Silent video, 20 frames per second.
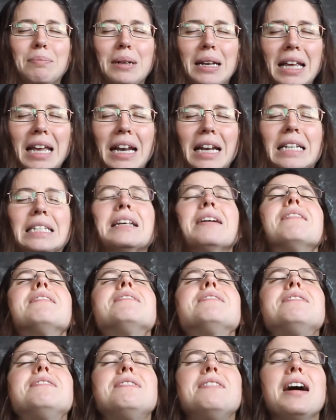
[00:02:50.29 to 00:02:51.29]
bananas.
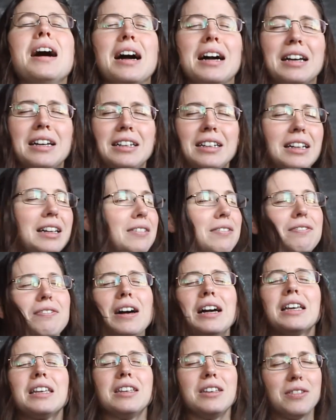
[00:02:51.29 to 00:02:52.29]
Fuck,
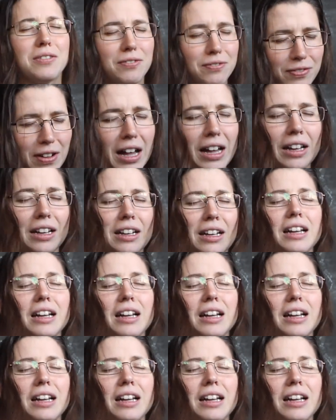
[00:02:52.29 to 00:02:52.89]
fuck you, fuck.